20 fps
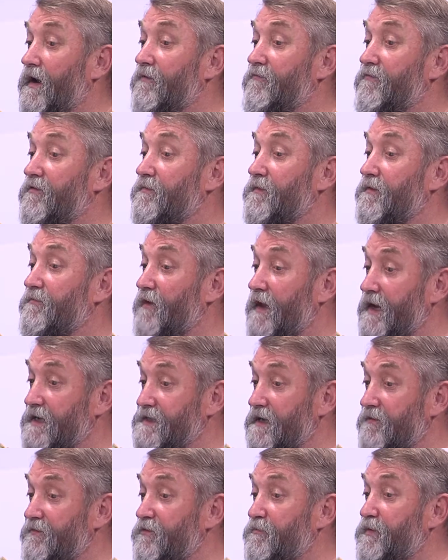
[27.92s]
from the
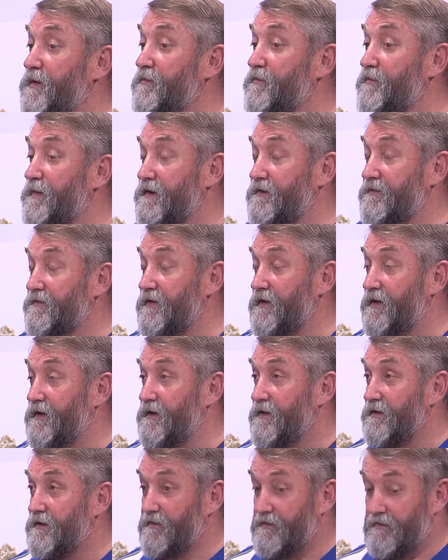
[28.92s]
Flagstaff Hill people, but
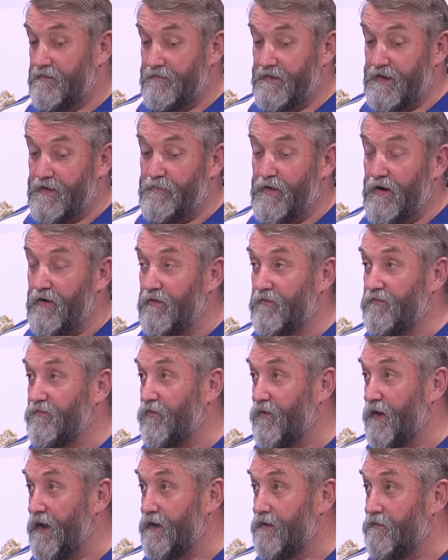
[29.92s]
the opponents
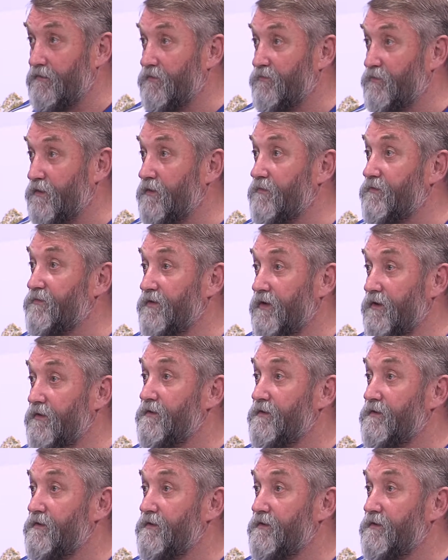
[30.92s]
Noarlunga as well. So,